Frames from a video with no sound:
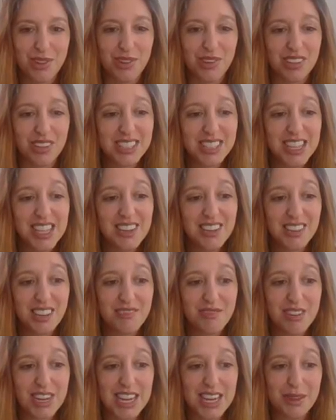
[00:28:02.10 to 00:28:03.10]
of you logged in, and
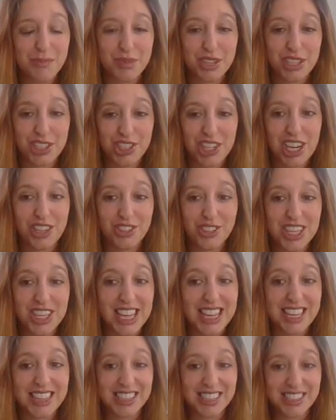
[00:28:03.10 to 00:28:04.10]
I really appreciate you
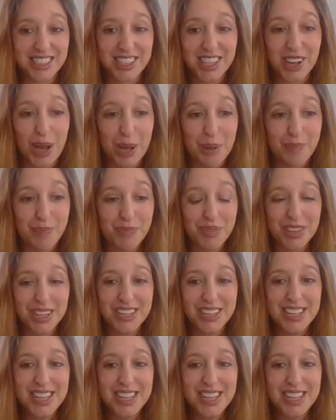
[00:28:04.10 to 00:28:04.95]
taking the time.